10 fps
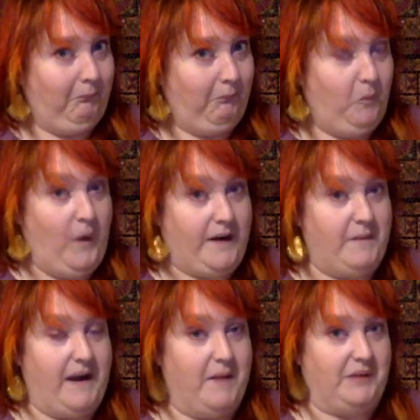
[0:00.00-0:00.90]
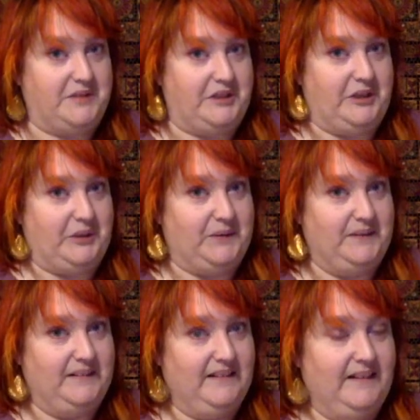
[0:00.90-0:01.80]
What am I about to do?
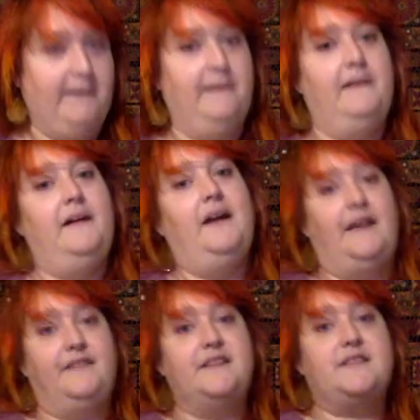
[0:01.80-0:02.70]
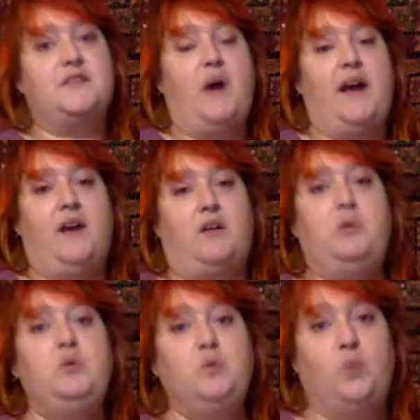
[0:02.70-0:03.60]
And this is why our
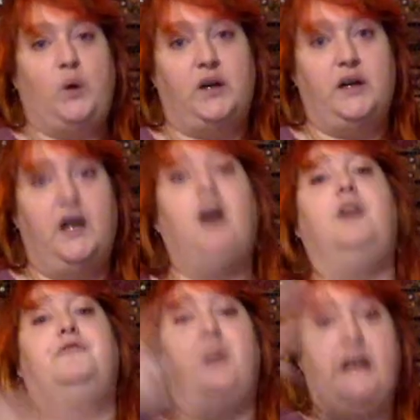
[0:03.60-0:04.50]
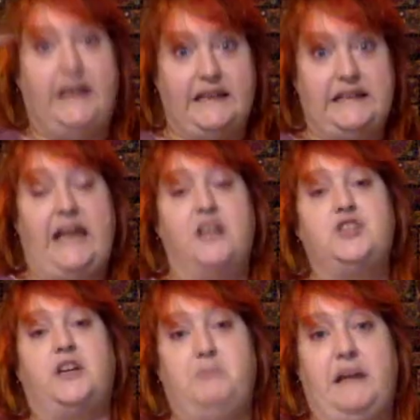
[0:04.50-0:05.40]
moon work of
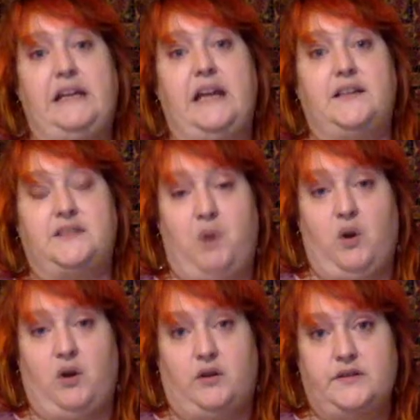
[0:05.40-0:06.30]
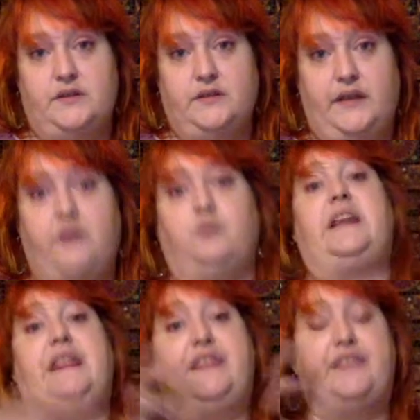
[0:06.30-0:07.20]
engaging and making some art and
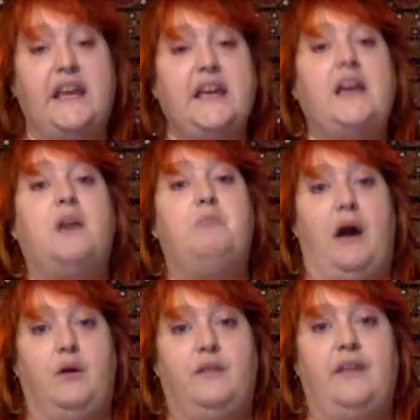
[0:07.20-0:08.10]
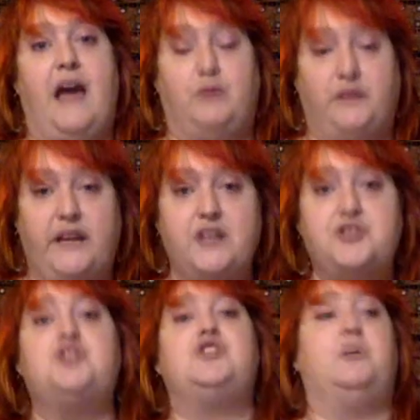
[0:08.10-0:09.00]
really thinking about that
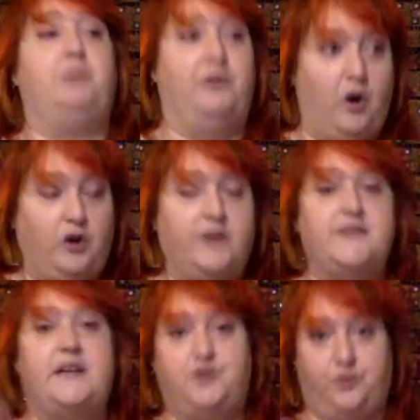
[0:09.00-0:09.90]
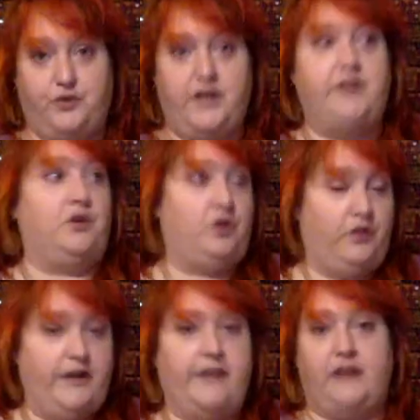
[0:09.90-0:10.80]
relationship of artist as creator,
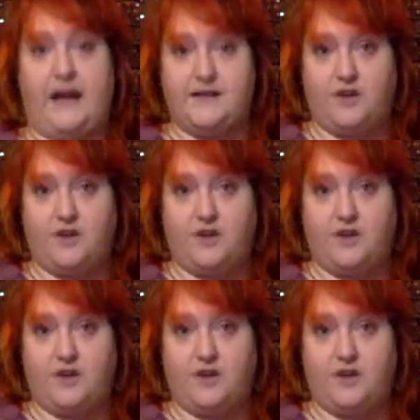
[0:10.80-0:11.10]
creator as